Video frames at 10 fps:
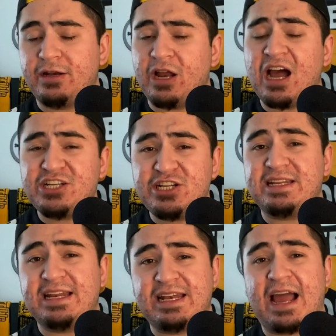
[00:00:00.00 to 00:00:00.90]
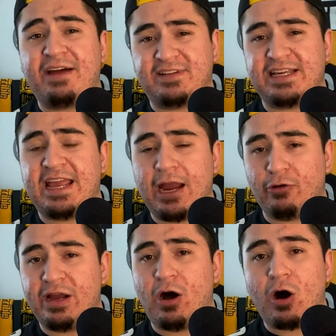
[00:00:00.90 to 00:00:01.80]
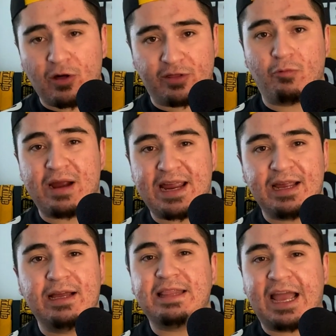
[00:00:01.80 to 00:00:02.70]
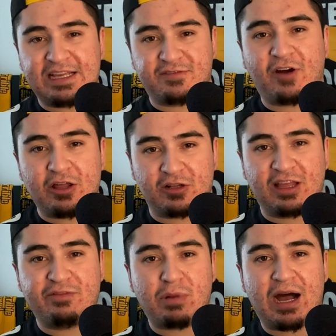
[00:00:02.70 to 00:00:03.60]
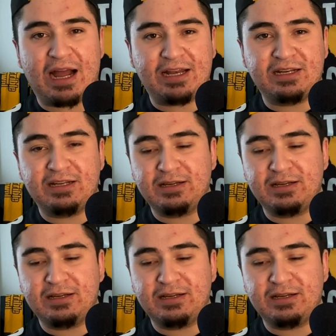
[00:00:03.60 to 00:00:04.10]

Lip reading: Najee didn't have to carry all the weight that his father left behind.